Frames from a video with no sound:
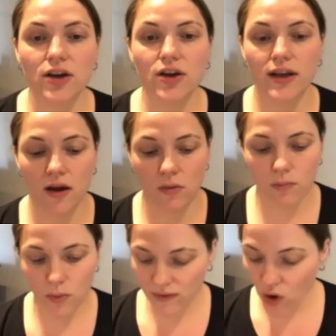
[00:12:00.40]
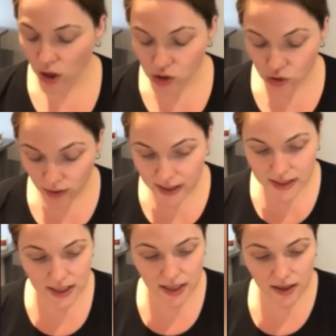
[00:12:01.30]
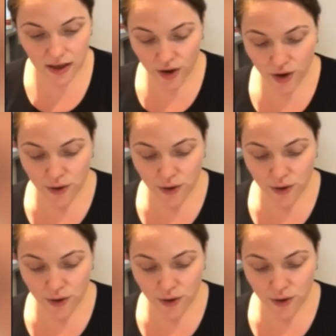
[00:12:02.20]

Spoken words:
going to help with hydrating,